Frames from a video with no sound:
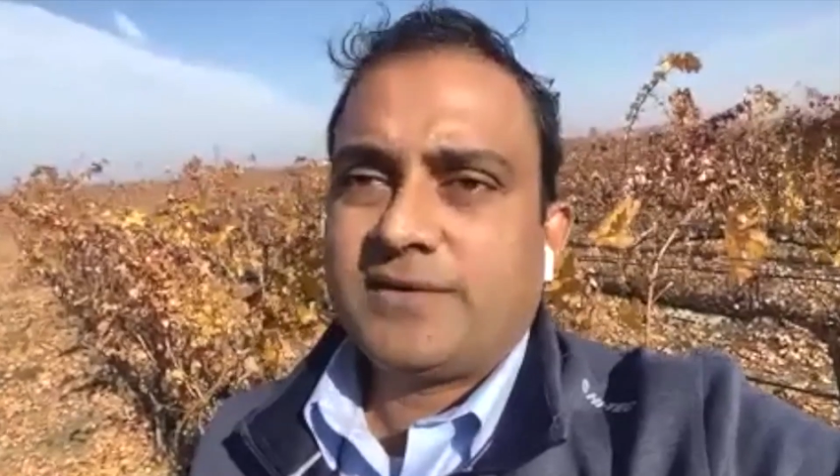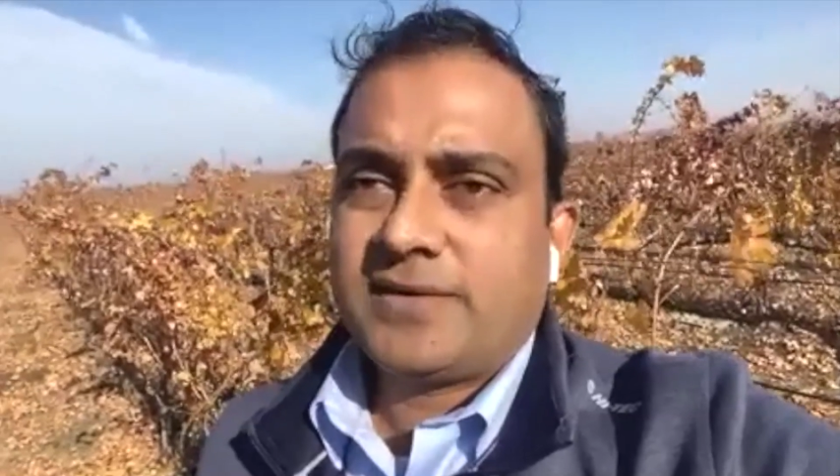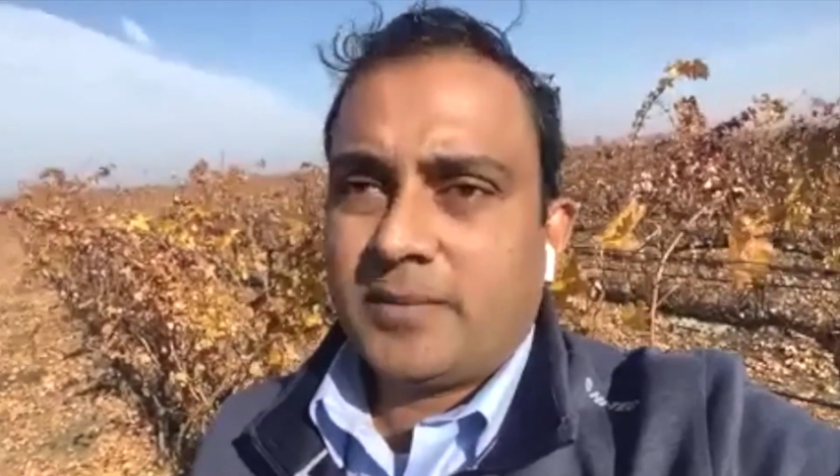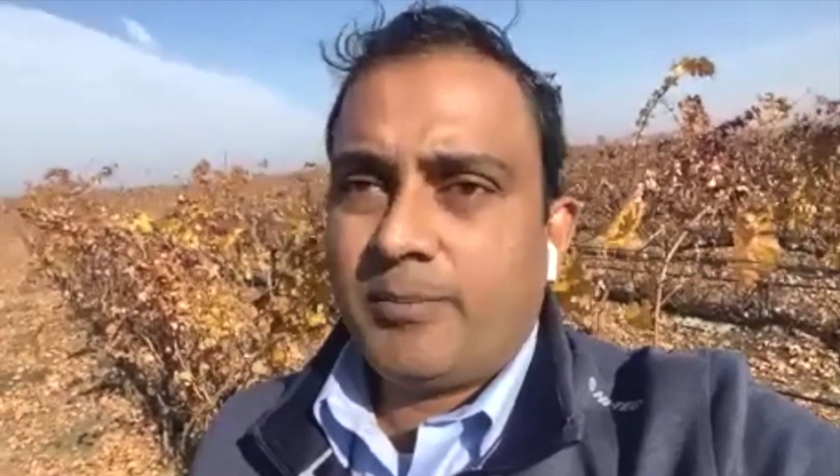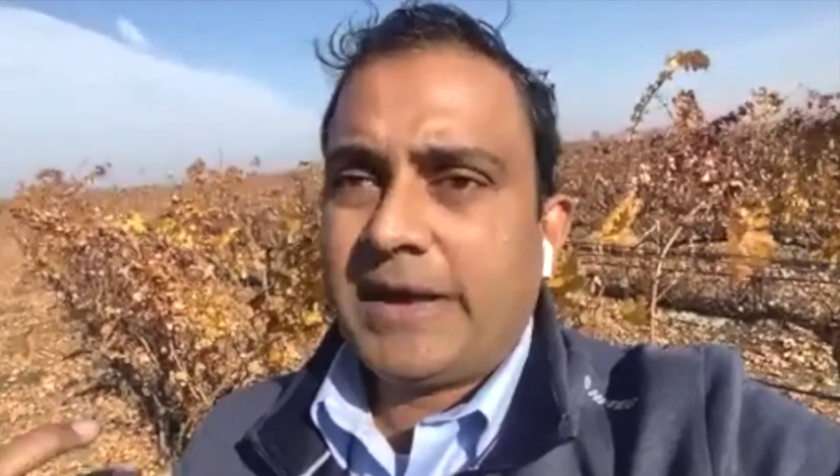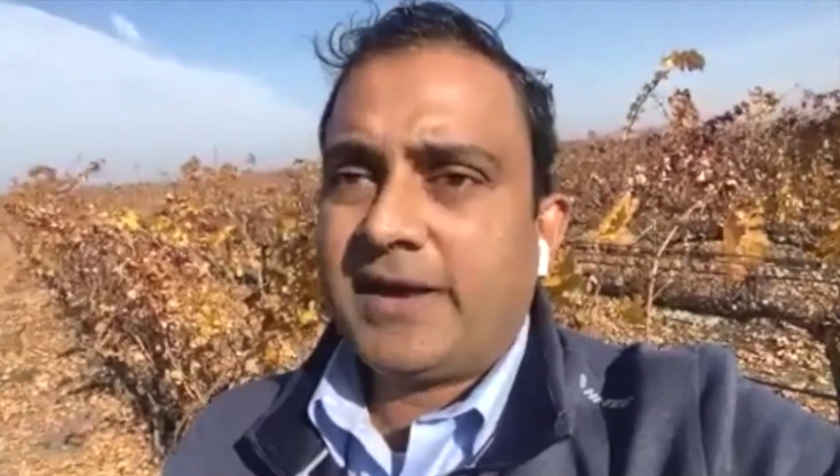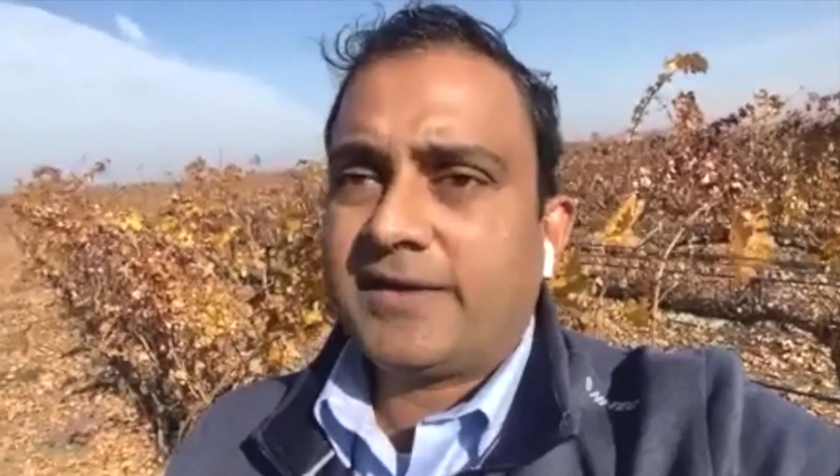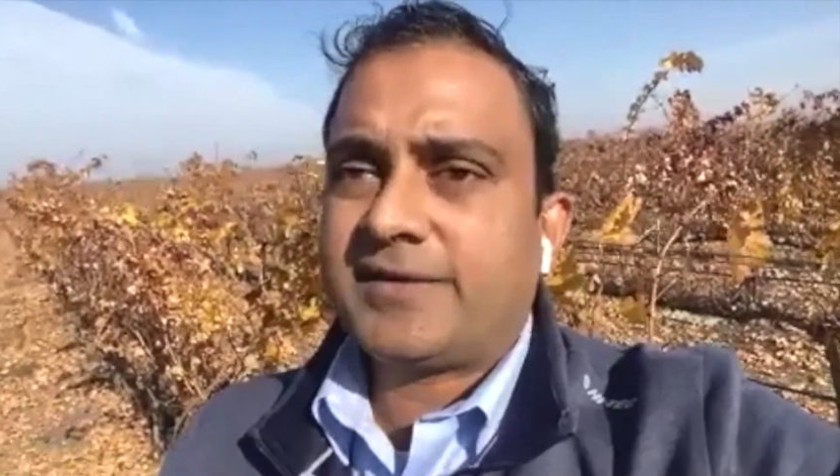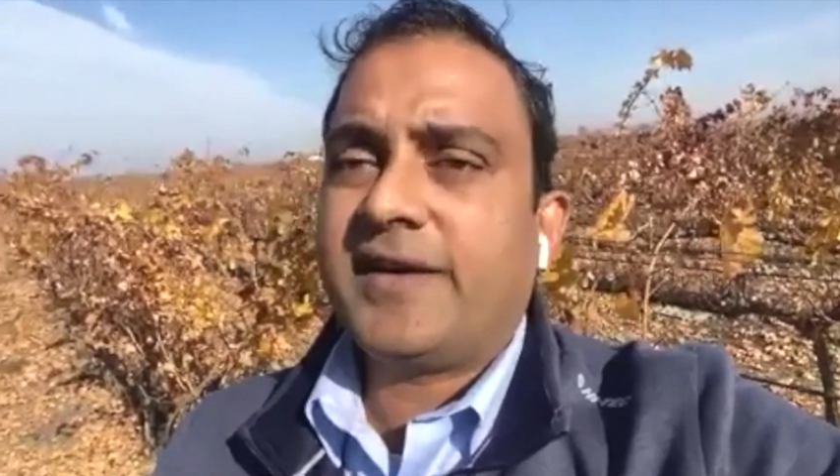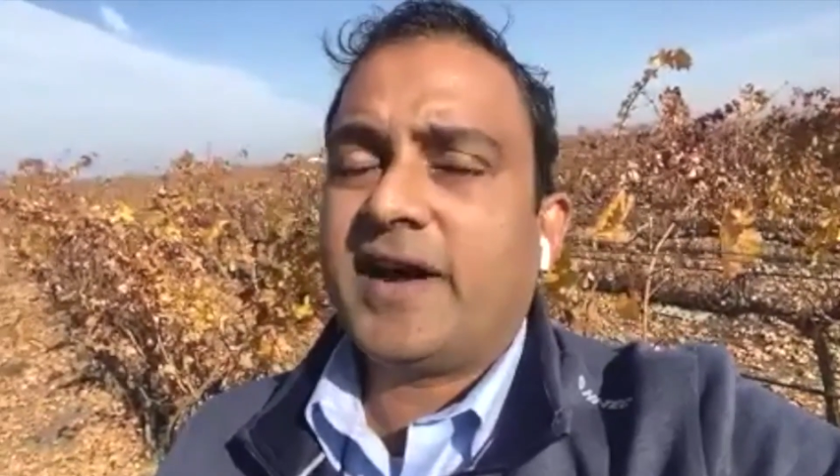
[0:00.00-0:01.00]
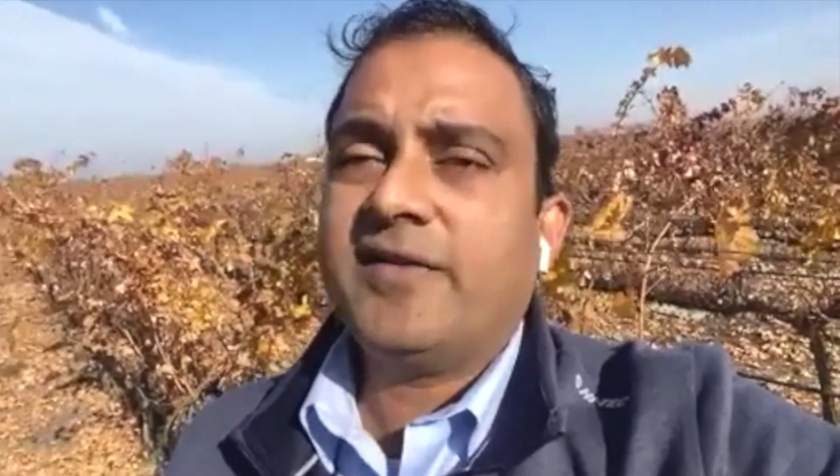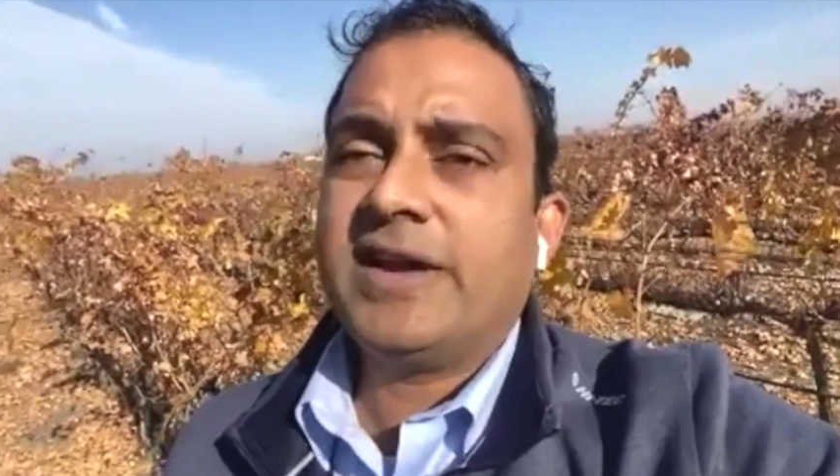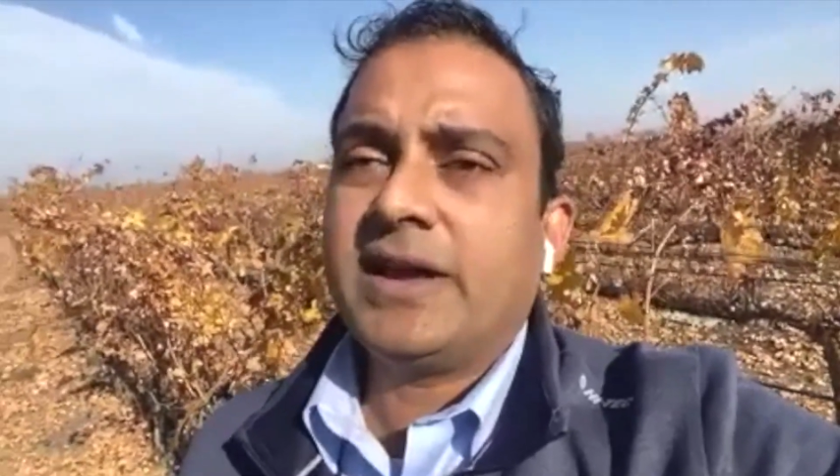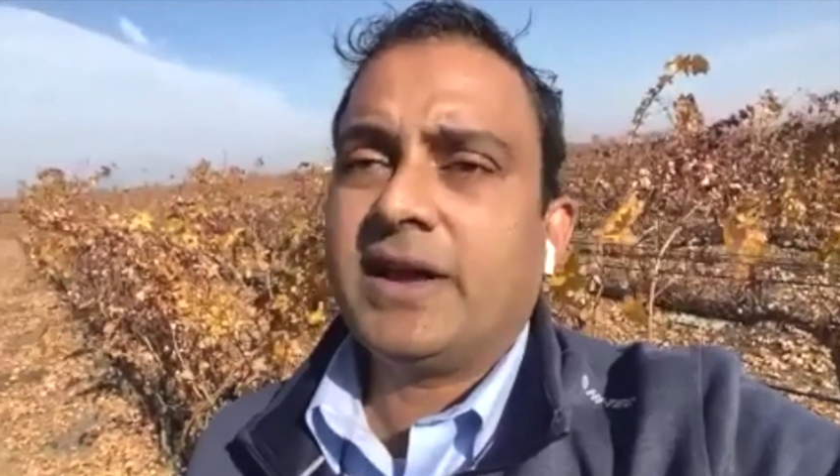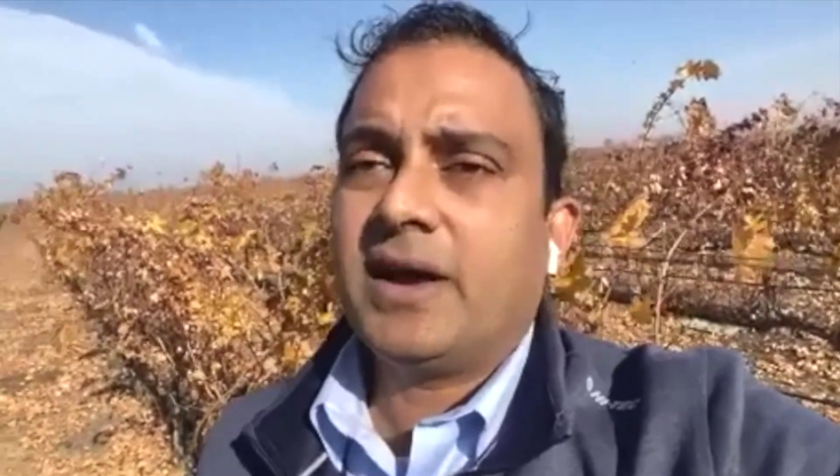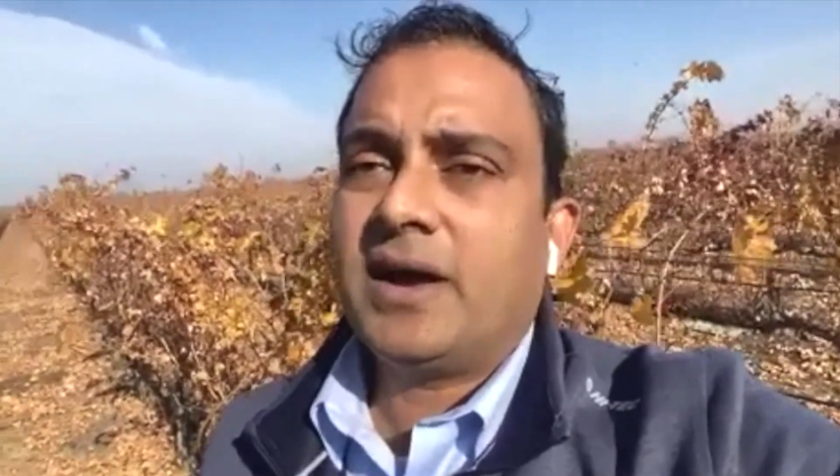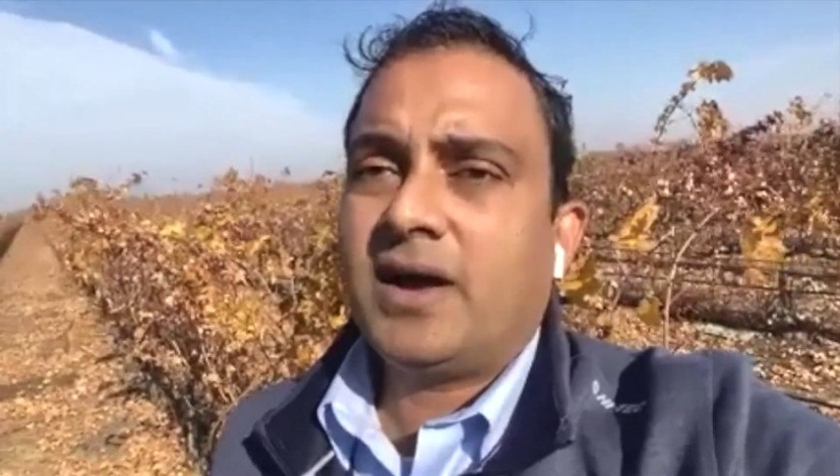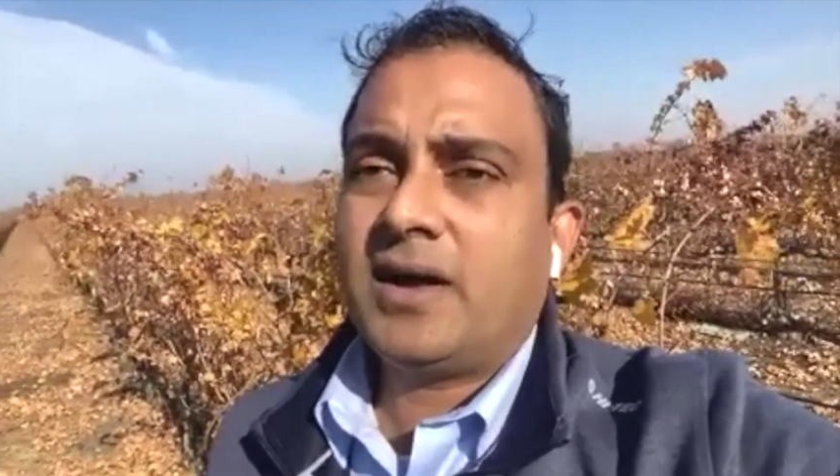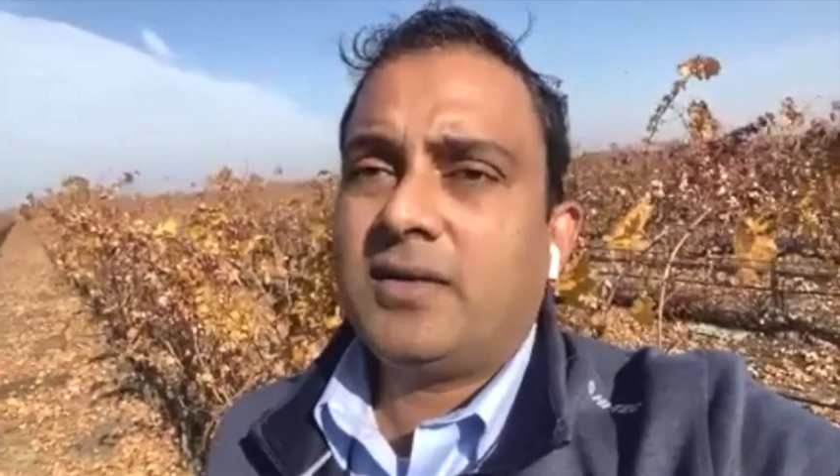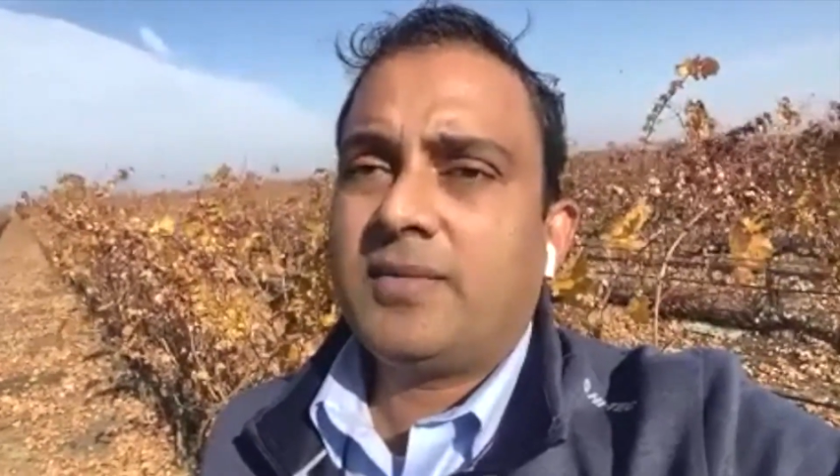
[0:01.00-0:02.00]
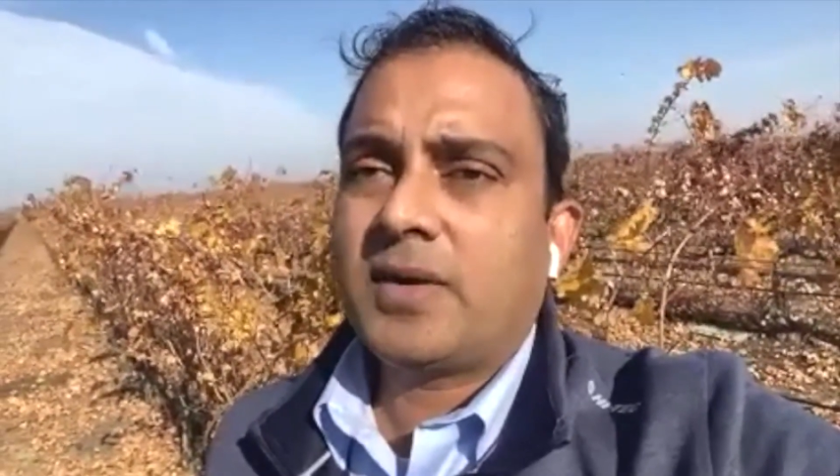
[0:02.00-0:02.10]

is the biggest driving uh,